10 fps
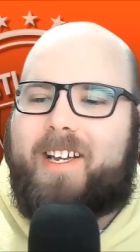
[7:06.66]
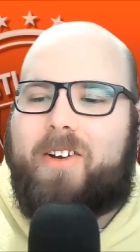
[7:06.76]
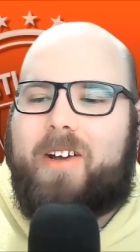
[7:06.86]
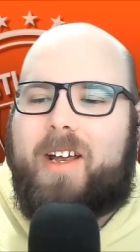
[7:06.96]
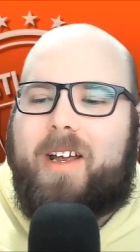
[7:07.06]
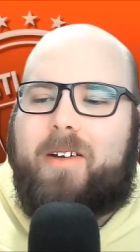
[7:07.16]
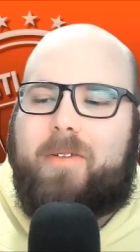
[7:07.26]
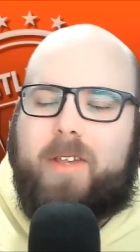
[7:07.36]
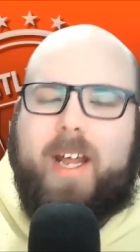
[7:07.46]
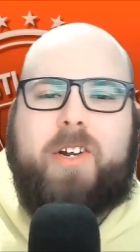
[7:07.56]
so
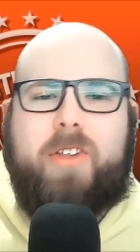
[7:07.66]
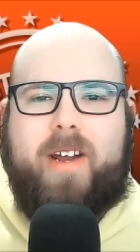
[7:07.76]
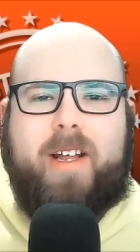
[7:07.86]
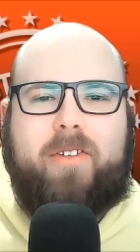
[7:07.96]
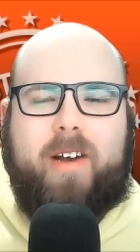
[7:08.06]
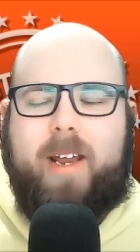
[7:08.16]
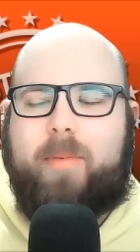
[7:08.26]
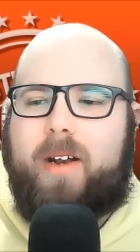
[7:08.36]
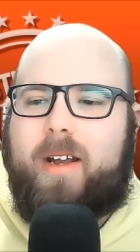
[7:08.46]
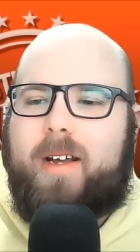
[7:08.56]
the edge of the ring of the ring
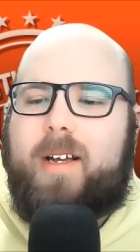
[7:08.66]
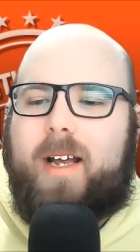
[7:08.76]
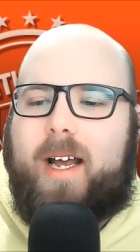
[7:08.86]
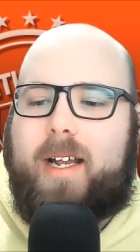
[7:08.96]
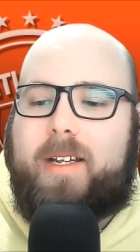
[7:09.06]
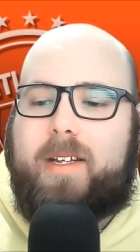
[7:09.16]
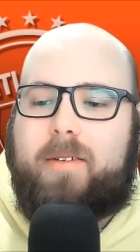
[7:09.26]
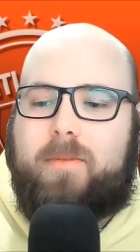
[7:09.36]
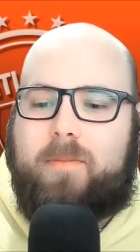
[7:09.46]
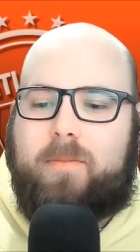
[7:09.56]
apron,
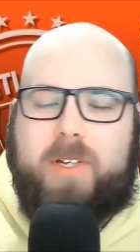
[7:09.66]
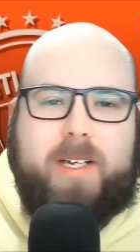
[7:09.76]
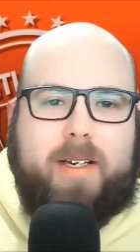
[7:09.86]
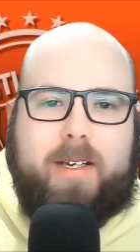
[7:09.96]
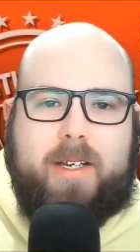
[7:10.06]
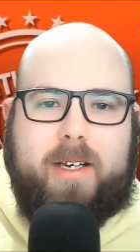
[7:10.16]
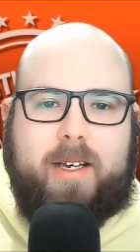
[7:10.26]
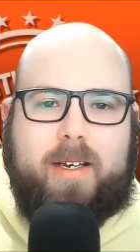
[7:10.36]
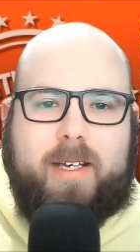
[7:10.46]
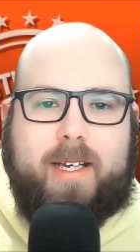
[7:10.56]
and proceeded
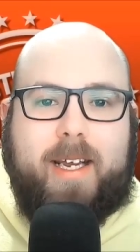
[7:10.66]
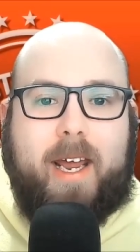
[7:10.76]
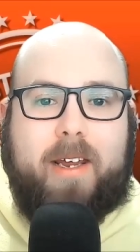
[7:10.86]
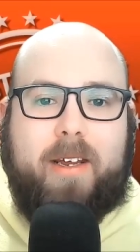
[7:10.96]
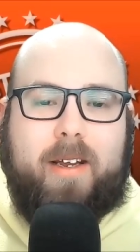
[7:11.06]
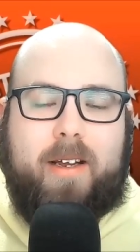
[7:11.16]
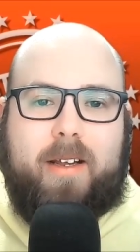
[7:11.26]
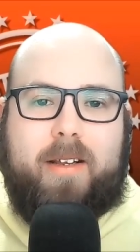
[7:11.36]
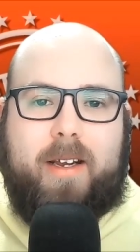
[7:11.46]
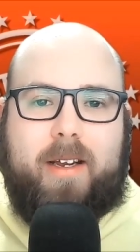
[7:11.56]
to to kick
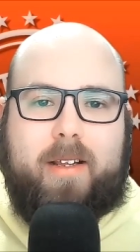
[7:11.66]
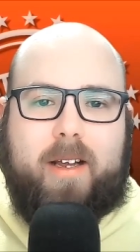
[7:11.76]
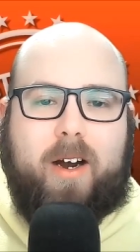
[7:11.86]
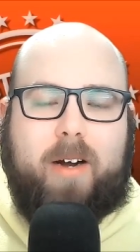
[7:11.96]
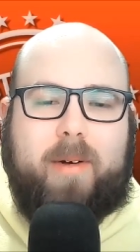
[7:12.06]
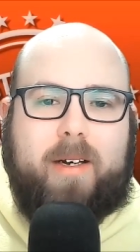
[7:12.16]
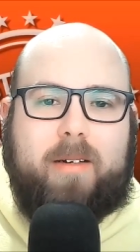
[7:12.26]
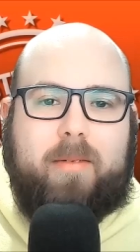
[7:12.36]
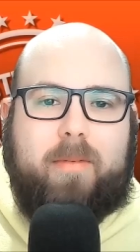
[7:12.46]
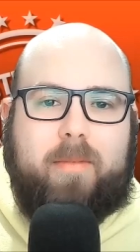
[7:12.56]
the the arm,
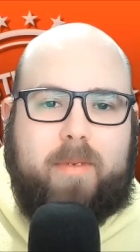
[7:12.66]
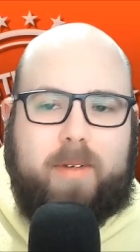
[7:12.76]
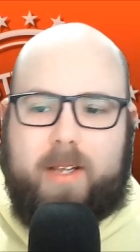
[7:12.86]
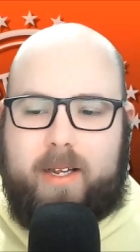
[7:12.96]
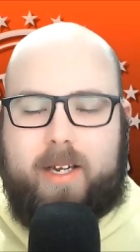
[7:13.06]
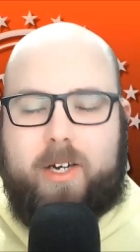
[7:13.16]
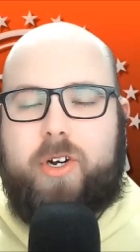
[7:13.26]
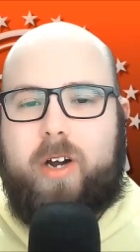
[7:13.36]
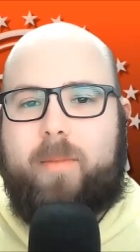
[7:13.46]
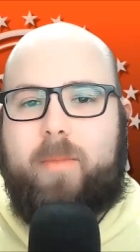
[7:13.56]
the, the
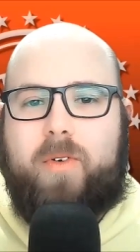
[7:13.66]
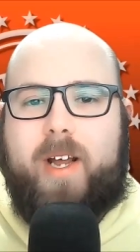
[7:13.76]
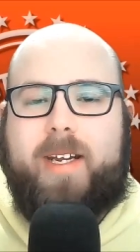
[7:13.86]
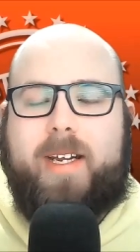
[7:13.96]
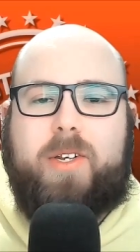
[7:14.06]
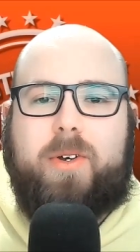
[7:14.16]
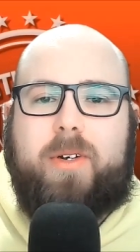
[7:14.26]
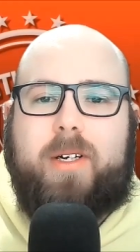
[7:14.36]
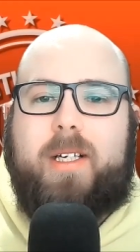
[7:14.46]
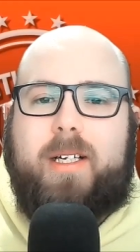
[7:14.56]
injured arm already.
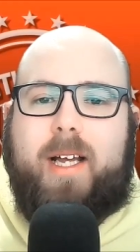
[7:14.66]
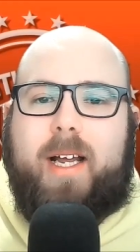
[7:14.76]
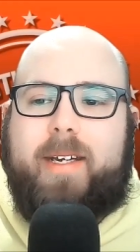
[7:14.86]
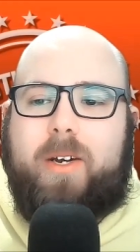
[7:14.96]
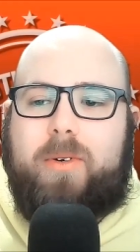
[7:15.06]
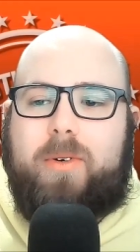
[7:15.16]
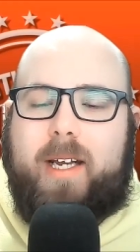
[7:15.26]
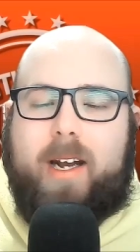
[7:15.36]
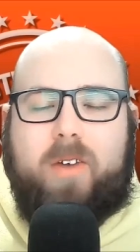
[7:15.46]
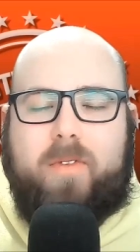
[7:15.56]
So uh, Dino
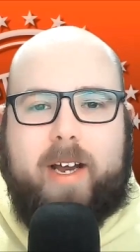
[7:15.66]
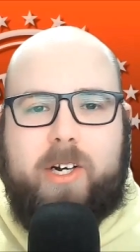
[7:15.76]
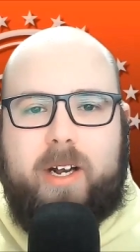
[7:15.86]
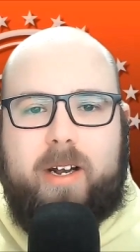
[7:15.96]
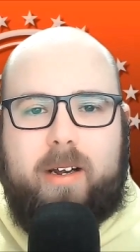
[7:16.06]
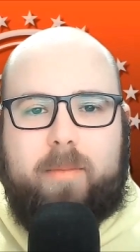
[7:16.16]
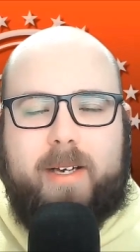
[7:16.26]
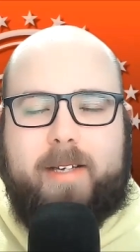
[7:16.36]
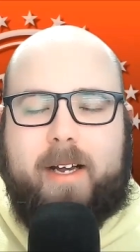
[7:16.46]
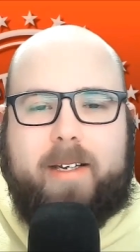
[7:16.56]
taken out of action
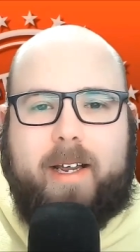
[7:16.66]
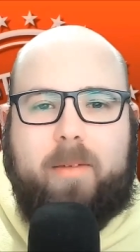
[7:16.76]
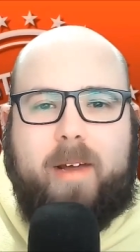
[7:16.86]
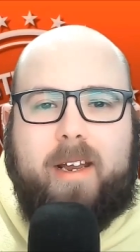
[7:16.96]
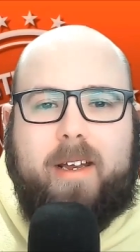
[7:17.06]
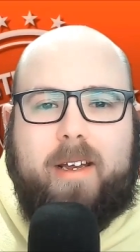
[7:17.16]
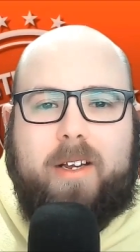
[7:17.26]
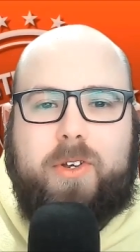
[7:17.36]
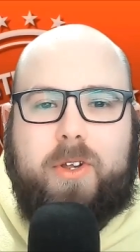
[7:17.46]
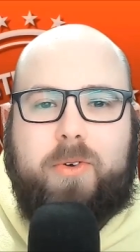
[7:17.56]
by Zach Dynamite.
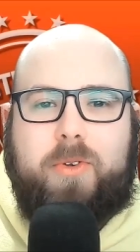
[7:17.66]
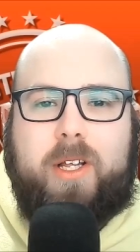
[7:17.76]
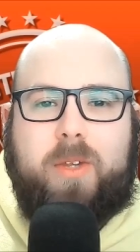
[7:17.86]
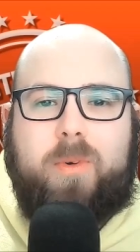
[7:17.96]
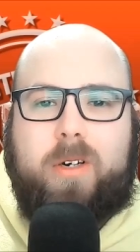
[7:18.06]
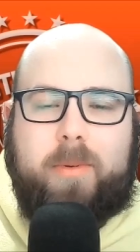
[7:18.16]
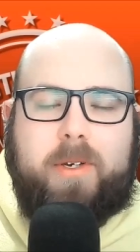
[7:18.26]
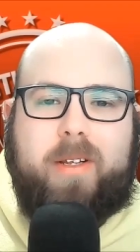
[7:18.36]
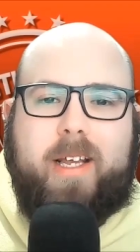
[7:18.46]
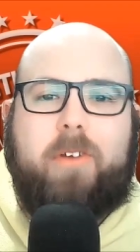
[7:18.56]
So I don't think the war
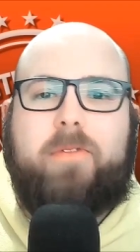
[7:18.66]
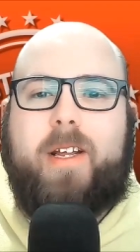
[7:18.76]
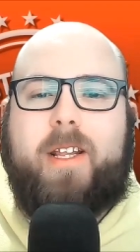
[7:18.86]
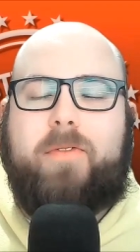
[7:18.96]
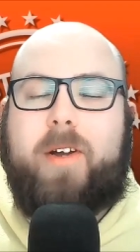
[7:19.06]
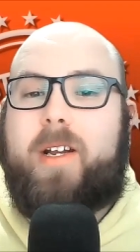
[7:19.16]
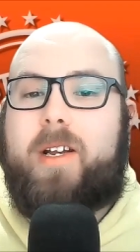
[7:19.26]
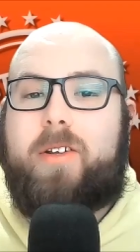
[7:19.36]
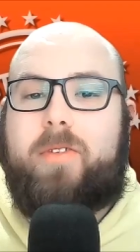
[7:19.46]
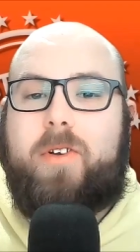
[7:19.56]
between the outfit and the
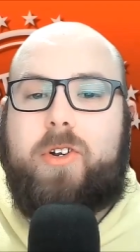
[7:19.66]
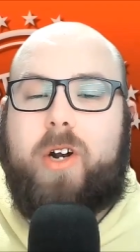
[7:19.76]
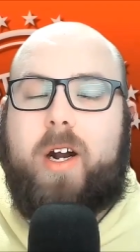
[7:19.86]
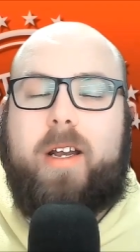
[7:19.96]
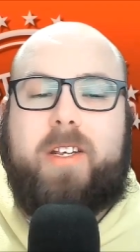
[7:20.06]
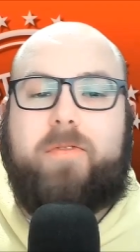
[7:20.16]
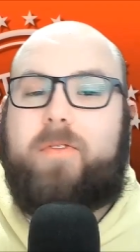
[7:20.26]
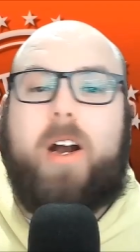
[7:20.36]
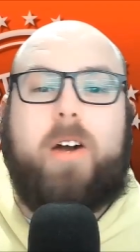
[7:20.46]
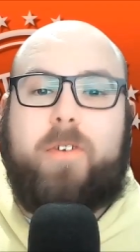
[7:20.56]
foundation of the future is
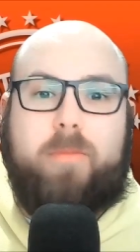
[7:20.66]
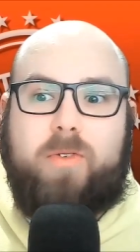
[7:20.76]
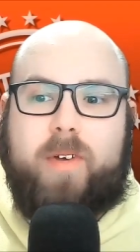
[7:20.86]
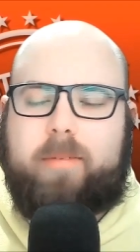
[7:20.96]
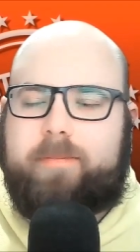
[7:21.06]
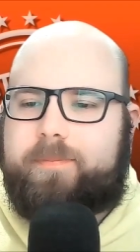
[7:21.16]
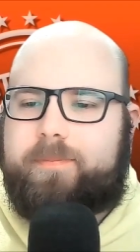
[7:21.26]
far from over.